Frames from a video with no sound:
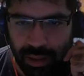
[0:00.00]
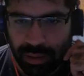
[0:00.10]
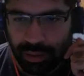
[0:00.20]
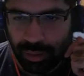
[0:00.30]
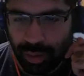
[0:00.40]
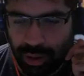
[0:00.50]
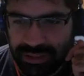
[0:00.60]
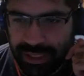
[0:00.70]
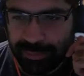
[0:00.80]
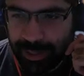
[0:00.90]
To launch
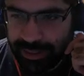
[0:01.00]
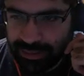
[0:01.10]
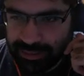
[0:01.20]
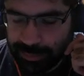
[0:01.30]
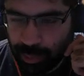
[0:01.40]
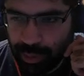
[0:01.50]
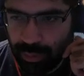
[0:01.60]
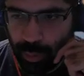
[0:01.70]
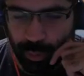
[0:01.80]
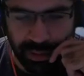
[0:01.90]
Acme IT support,
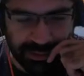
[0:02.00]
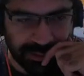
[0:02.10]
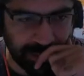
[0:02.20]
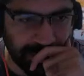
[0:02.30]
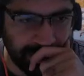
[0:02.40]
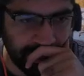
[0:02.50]
once running,